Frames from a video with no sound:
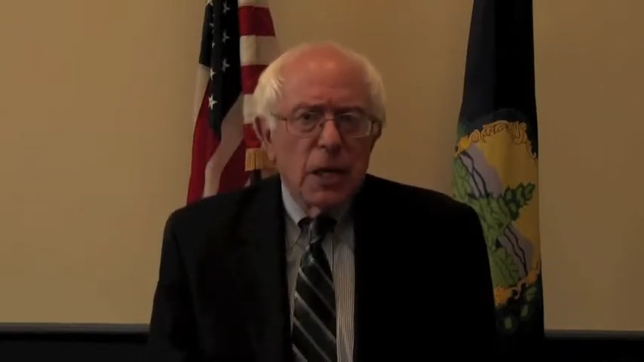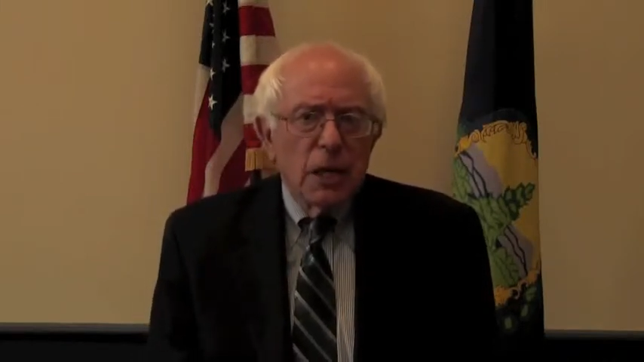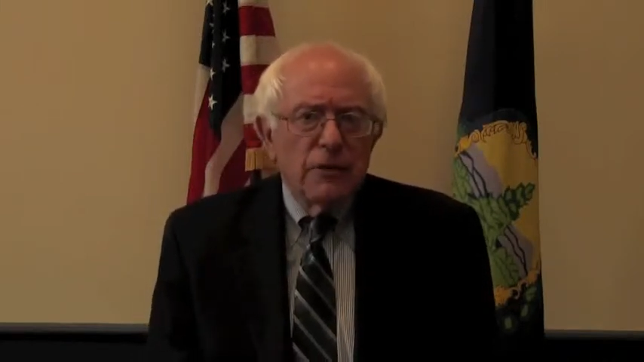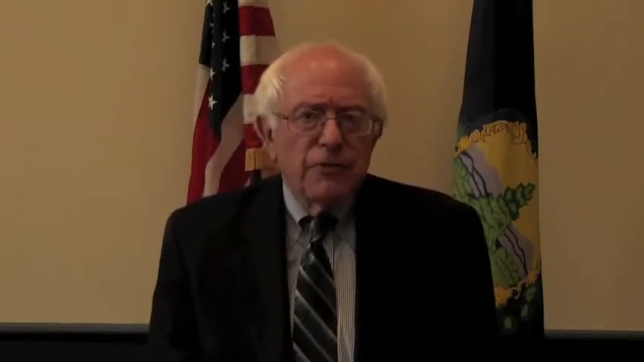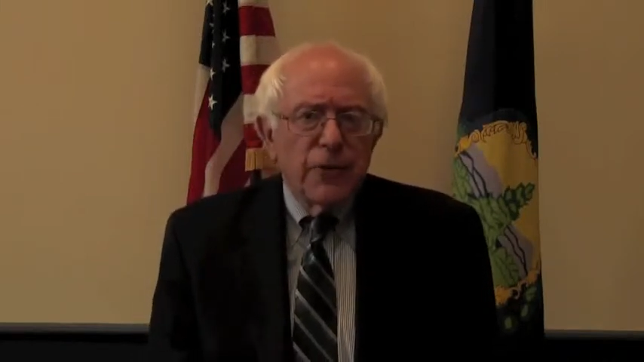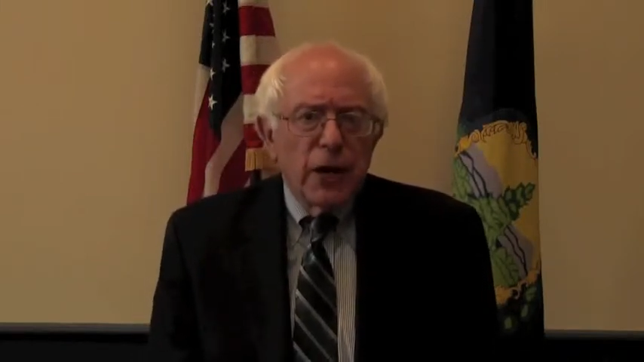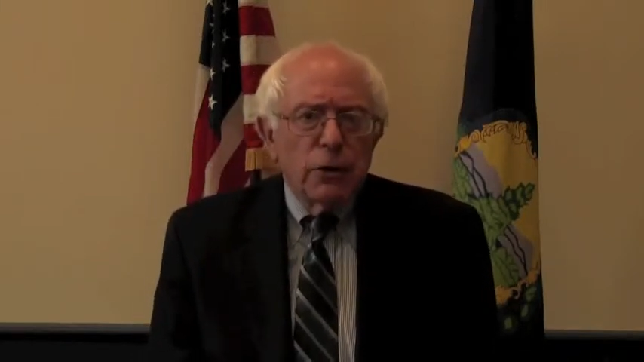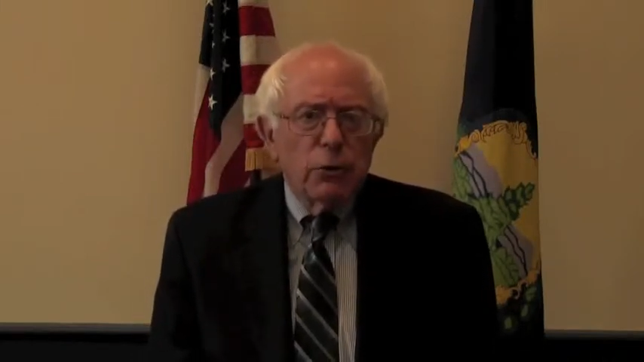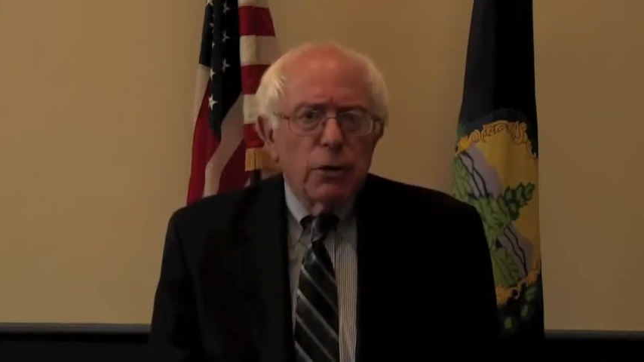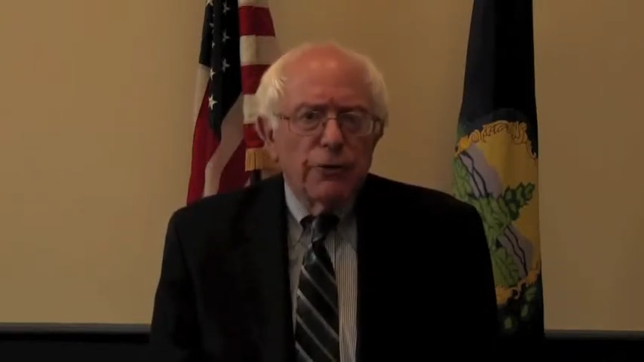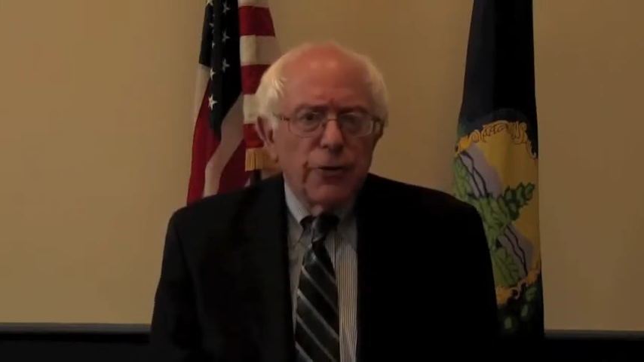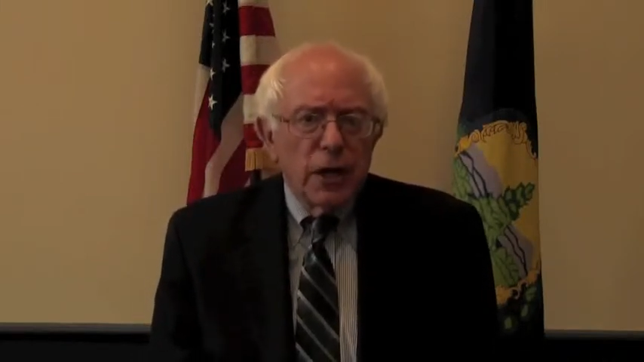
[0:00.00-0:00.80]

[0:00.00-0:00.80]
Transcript: in federal